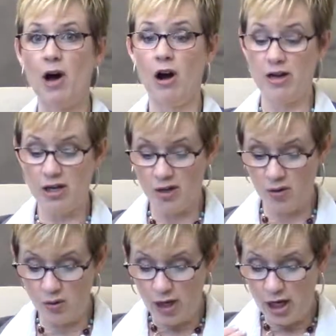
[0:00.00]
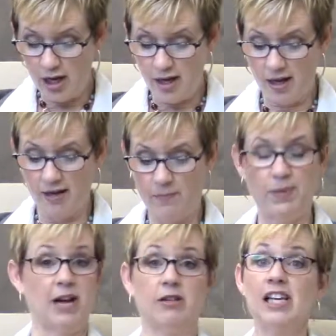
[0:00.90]
Are you
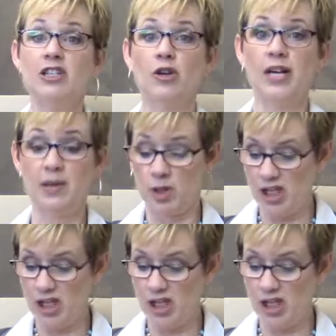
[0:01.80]
barely showing up?